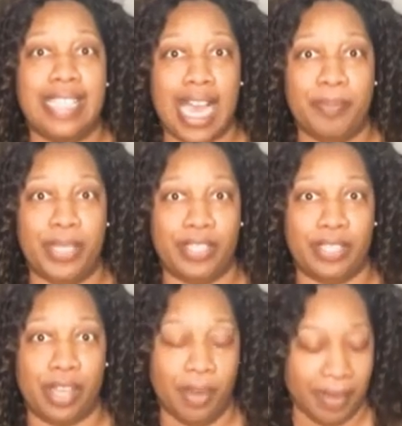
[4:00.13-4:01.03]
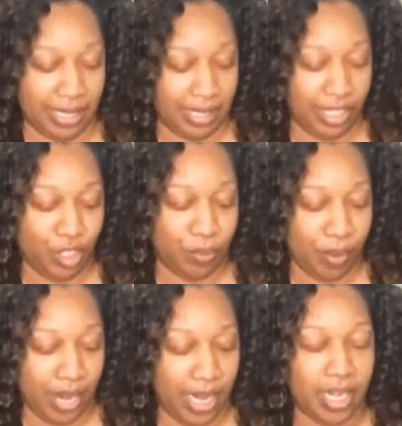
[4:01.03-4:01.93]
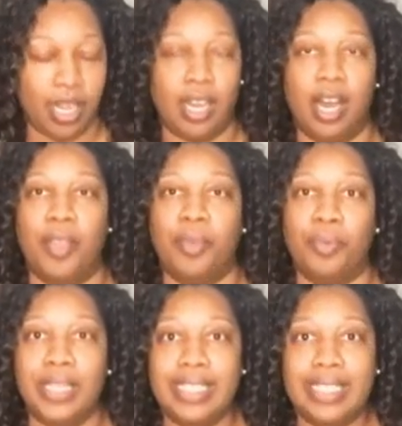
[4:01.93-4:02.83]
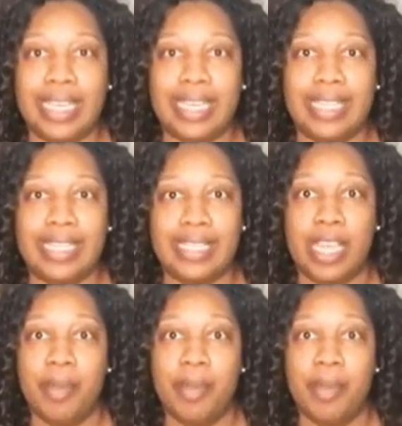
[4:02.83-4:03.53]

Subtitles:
business on my lunch break, on the weekends,